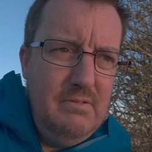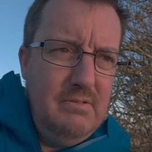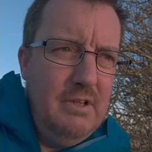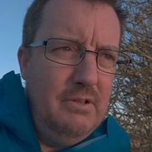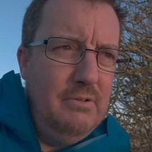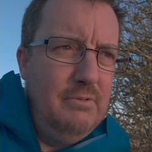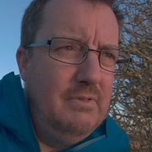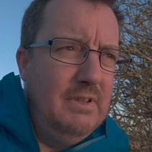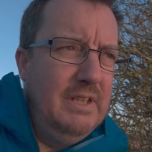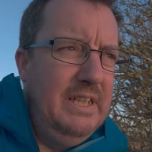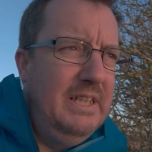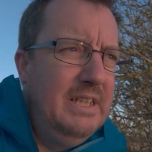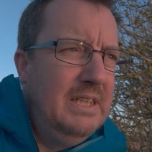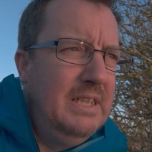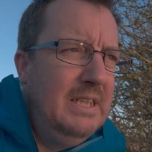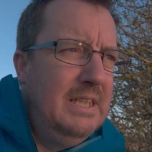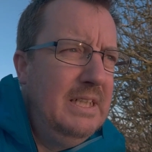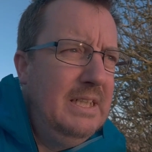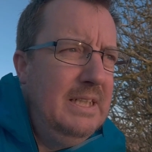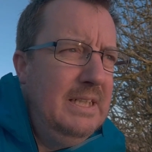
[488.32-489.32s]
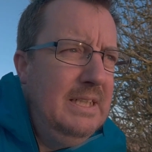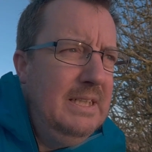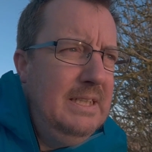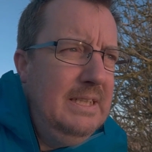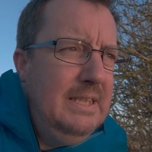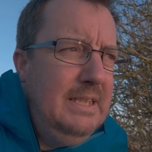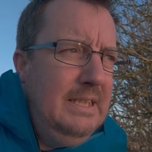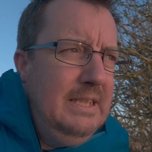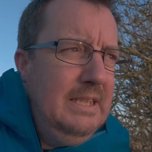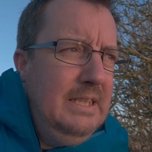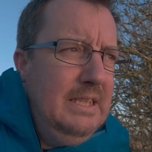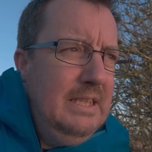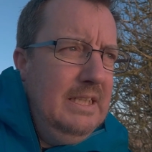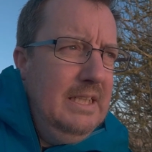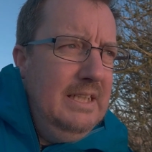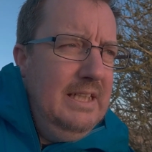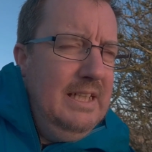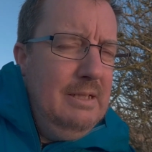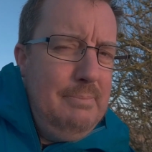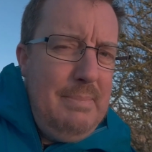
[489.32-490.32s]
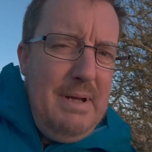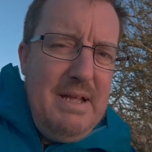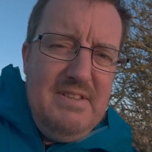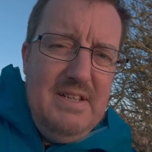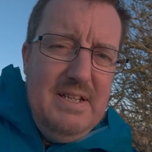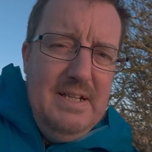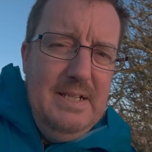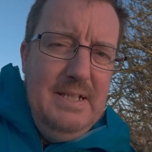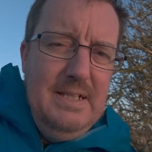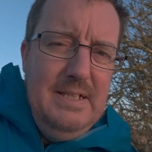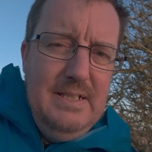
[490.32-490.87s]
Hopefully a little better.